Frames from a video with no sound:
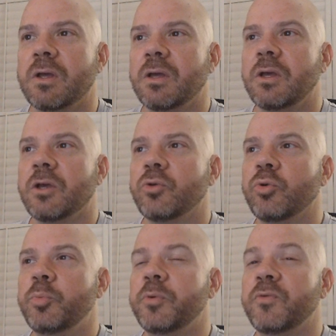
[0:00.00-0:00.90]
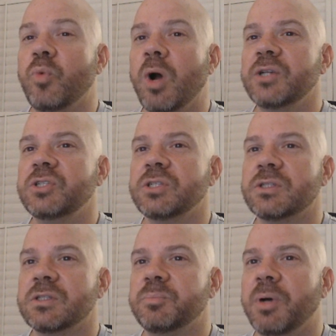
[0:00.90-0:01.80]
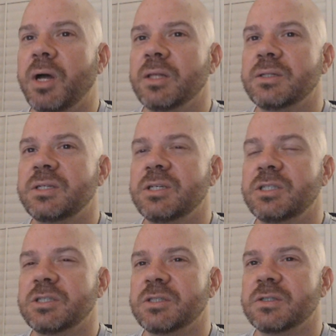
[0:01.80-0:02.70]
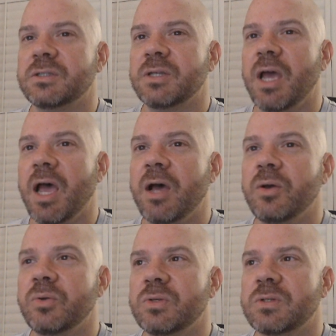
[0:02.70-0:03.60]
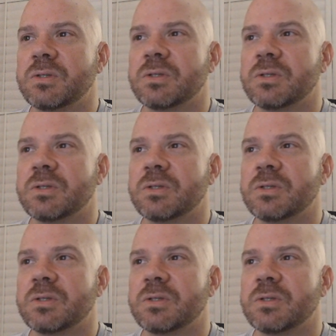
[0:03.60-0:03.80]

Group of Washington politicians, House,